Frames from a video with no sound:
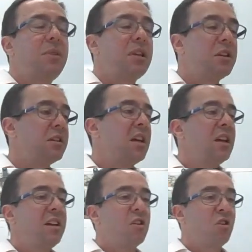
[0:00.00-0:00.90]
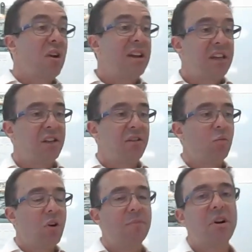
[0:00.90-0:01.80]
Because you know, credit is only
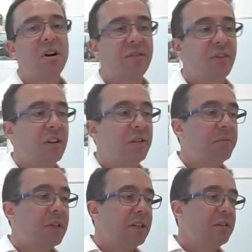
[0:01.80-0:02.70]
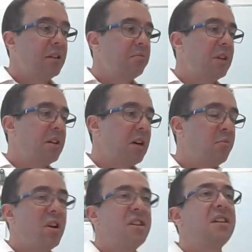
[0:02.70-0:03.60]
one part of a uh, a
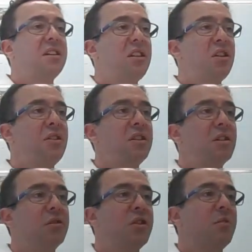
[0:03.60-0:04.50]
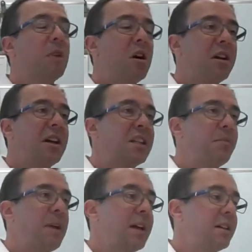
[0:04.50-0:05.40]
pricing decision, there's also market
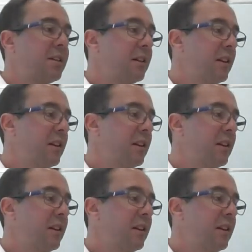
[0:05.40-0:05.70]
aspects